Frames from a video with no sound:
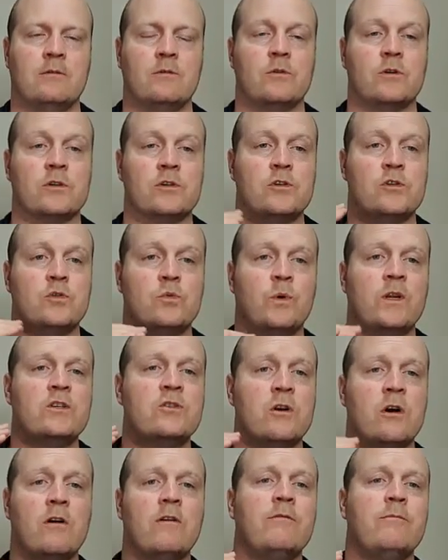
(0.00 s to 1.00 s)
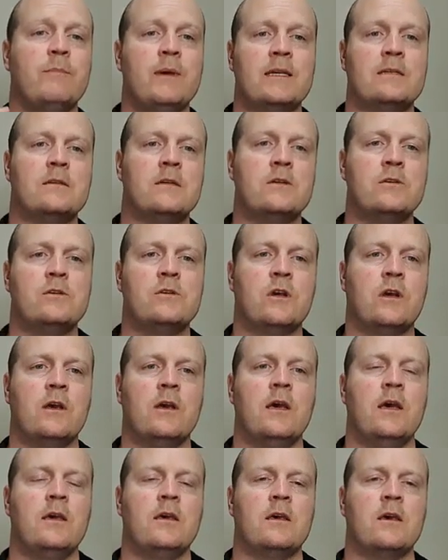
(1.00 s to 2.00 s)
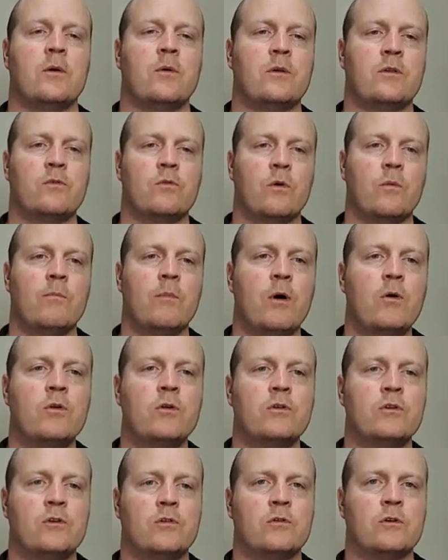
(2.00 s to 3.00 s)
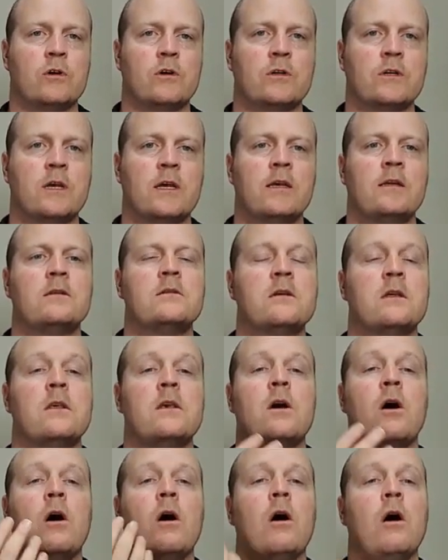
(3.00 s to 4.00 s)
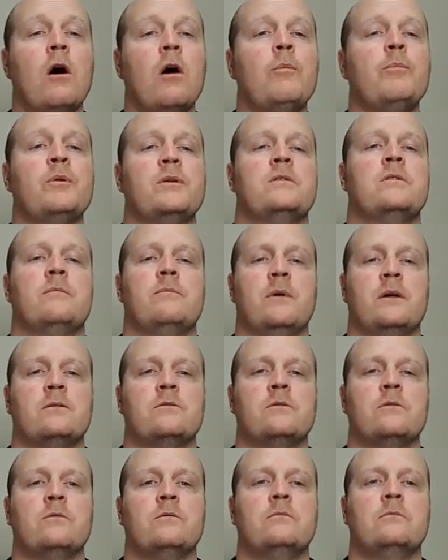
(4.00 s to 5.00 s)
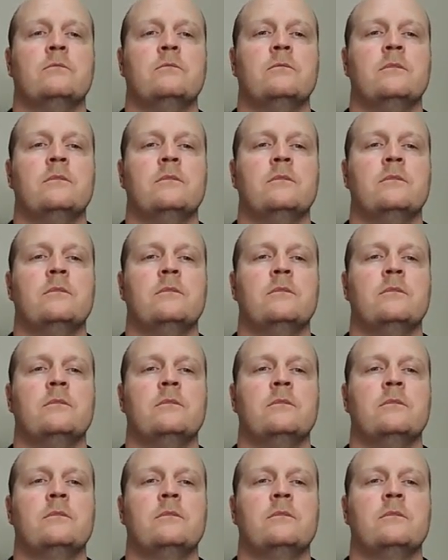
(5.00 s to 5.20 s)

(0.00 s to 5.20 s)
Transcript: or a switch off message going through a motor neuron to the opposite muscle.